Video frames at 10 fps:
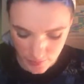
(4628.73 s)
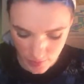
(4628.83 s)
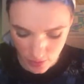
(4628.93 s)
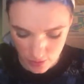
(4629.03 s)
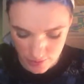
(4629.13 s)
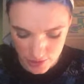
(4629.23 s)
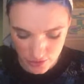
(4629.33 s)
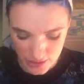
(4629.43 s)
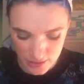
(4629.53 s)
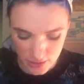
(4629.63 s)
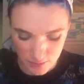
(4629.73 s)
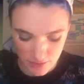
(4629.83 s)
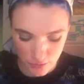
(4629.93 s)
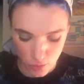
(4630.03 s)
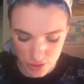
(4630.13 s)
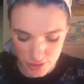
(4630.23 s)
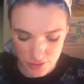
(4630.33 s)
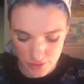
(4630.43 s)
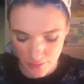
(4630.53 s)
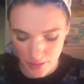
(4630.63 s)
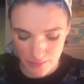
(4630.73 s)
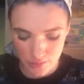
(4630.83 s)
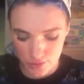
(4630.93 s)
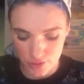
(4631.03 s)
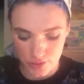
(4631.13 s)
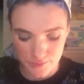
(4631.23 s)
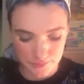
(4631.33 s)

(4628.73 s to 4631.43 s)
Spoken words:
got a restricted number of washes or something, I'm not sure.